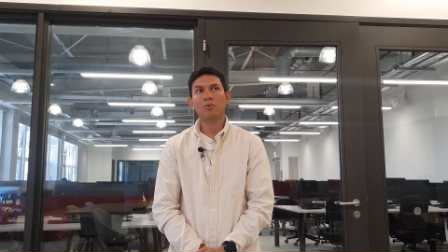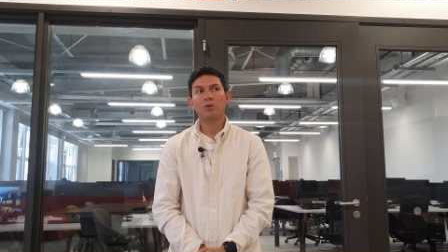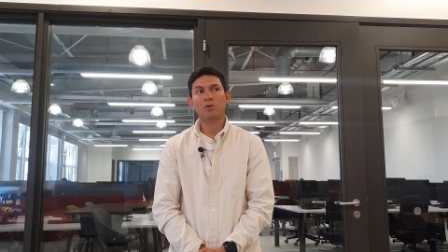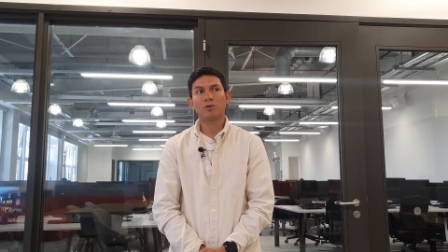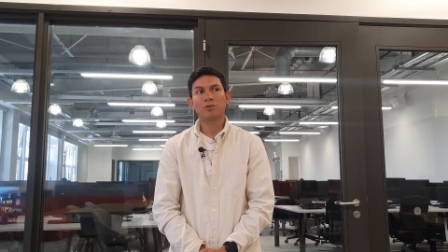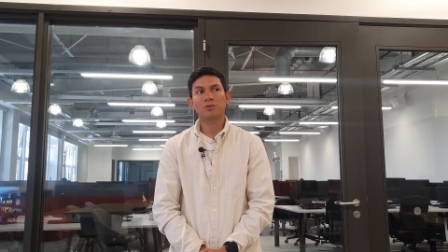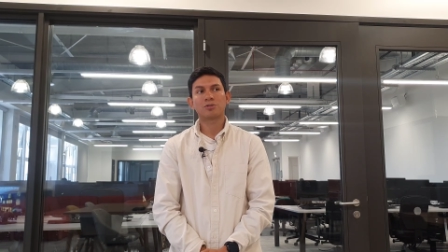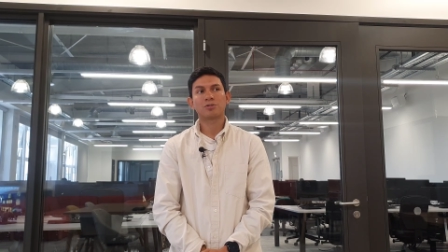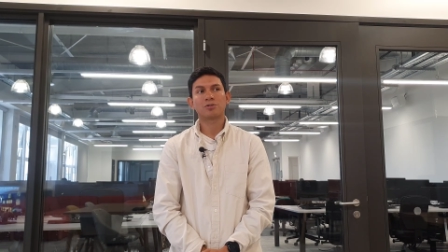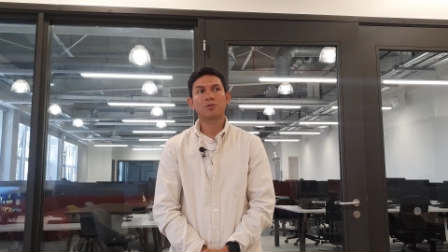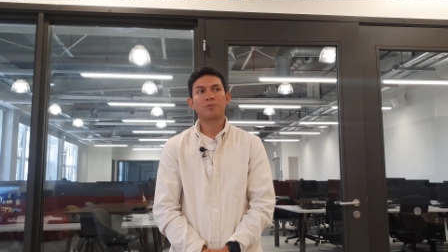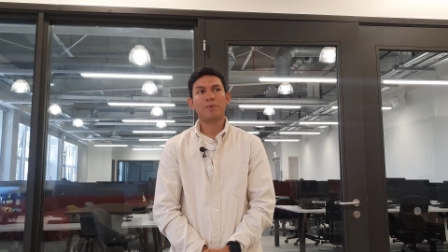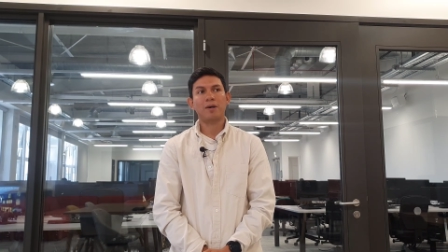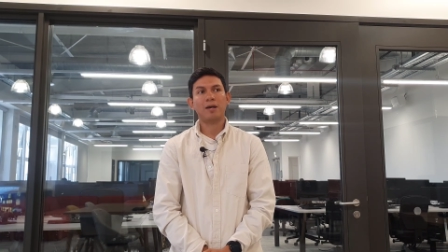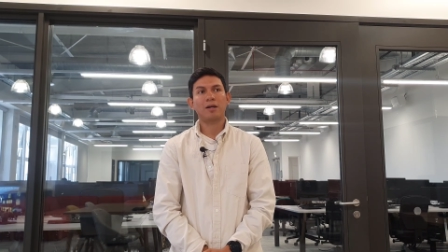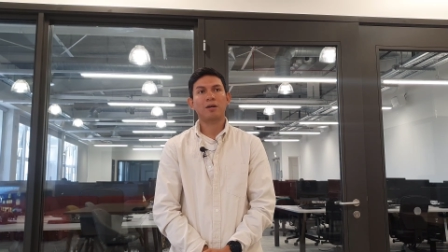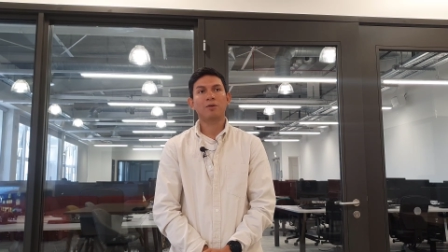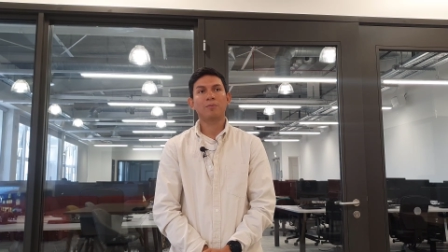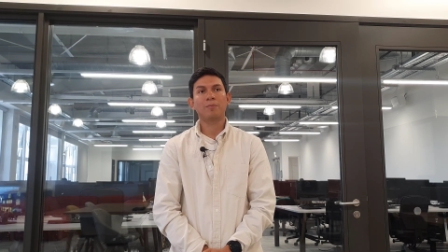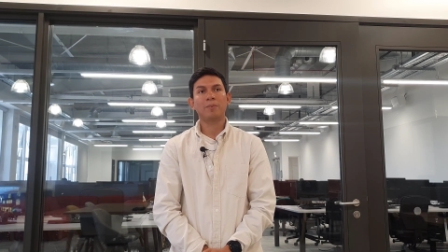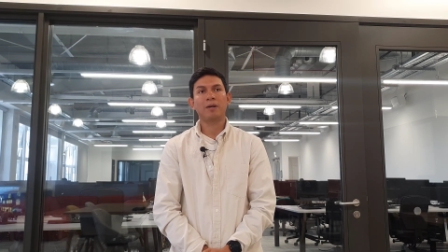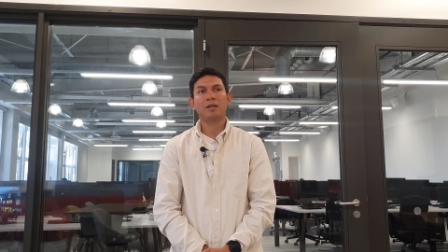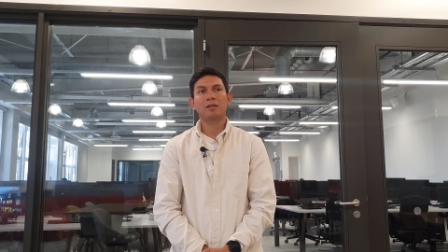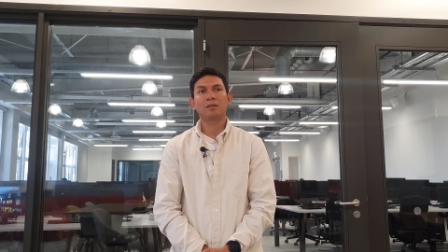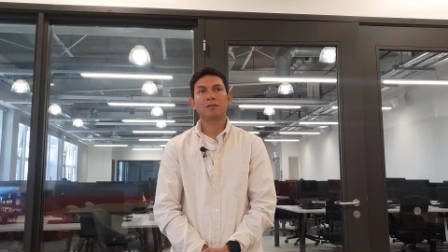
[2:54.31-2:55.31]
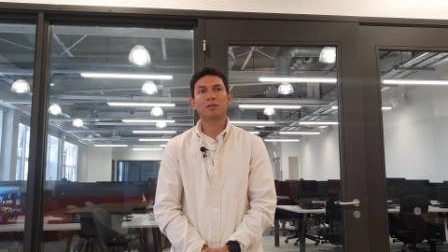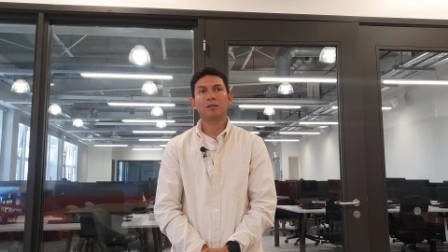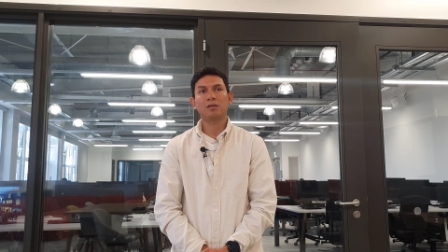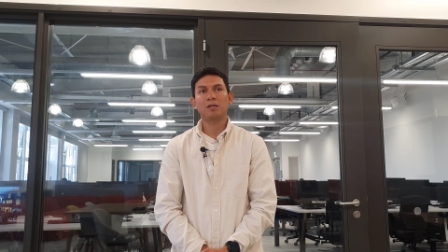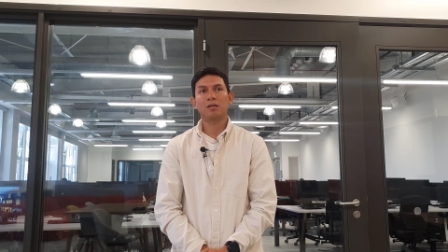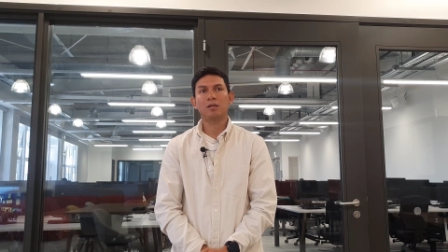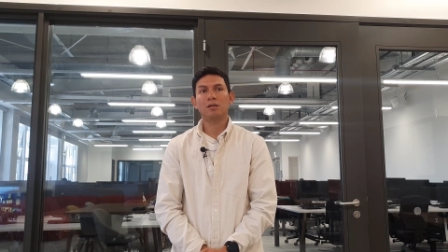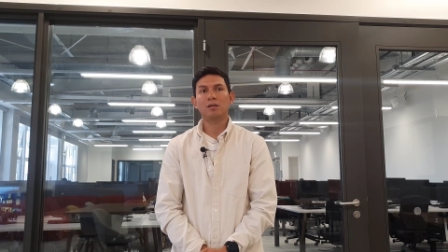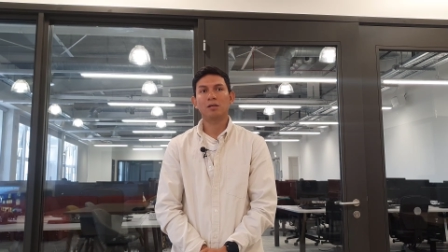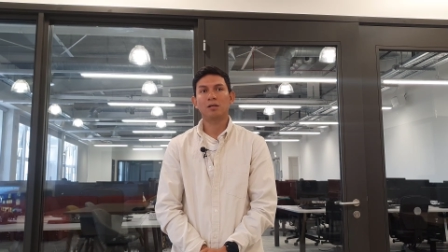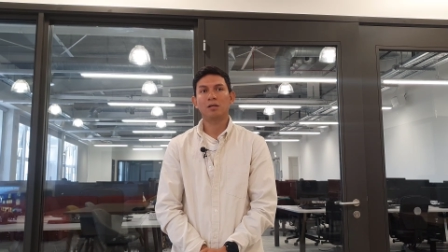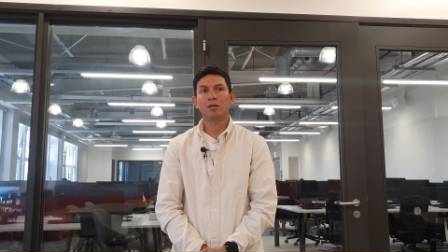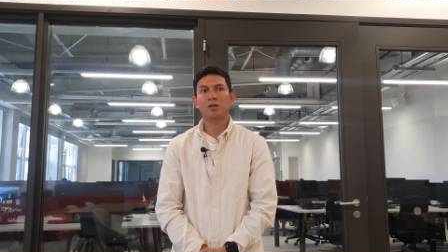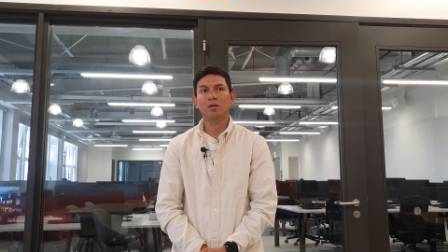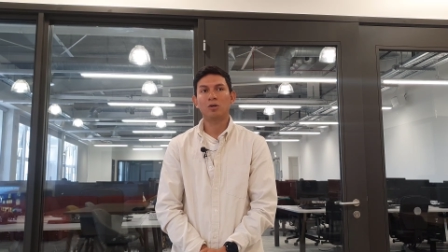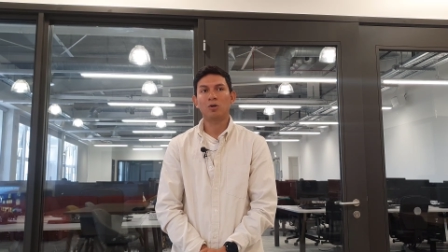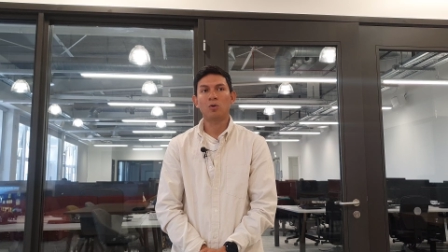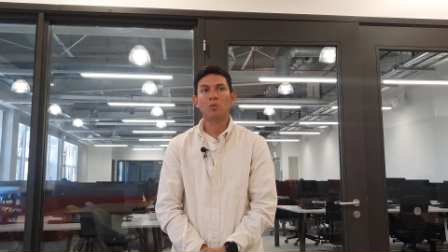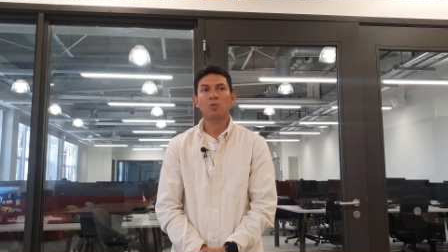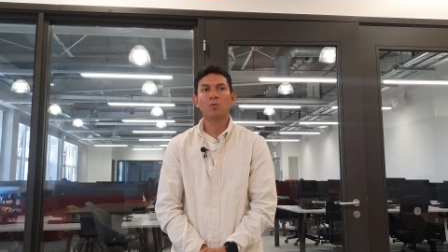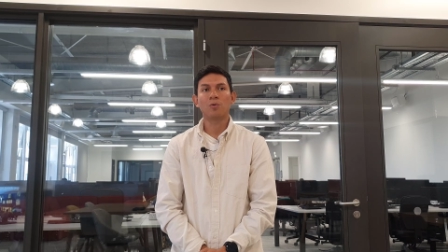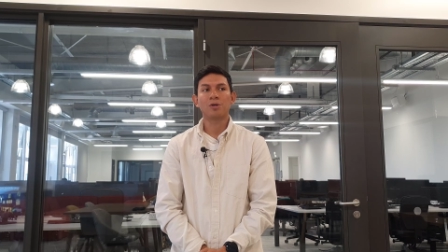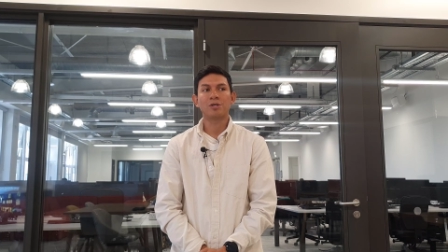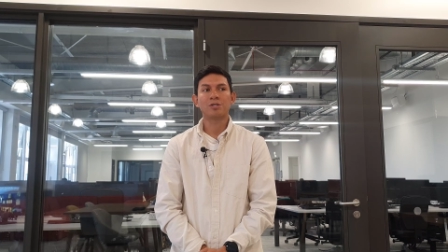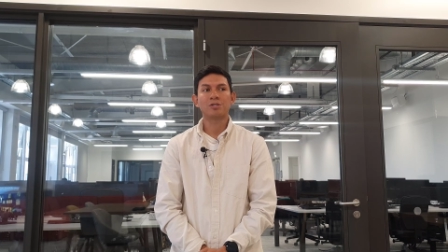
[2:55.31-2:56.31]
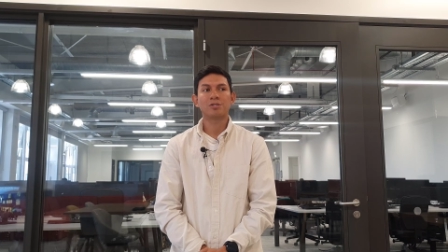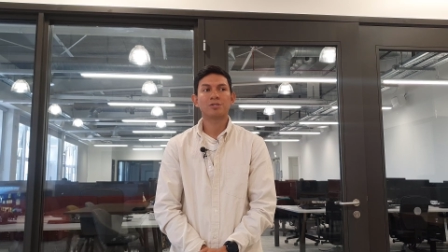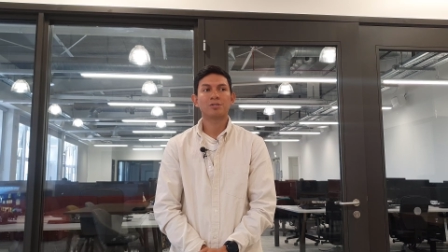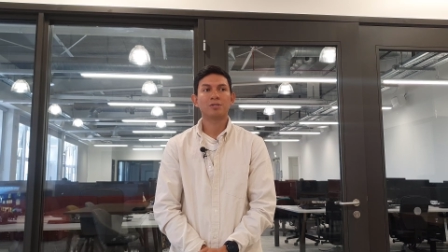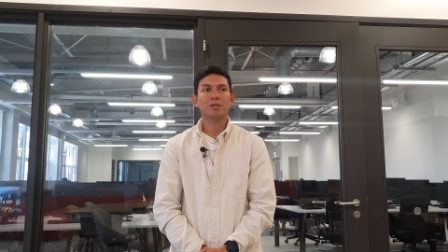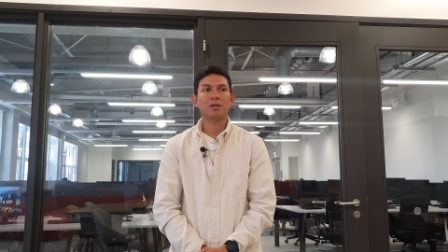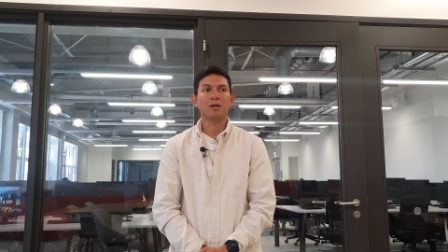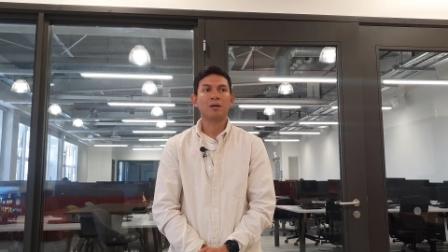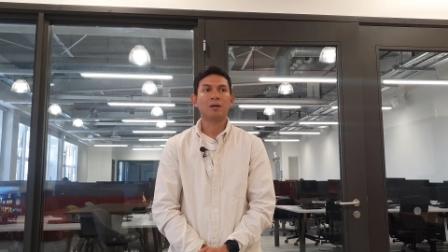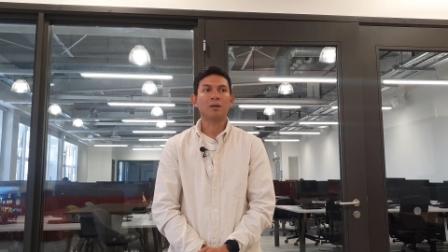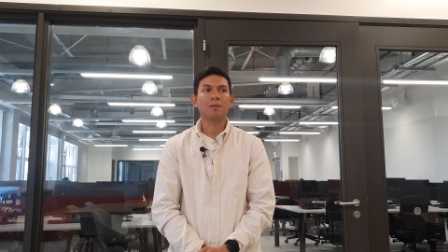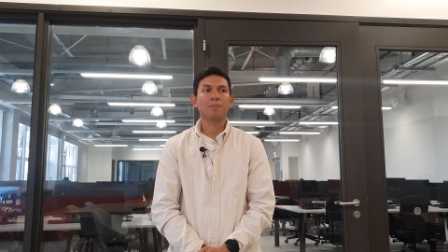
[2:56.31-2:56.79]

will also recommend always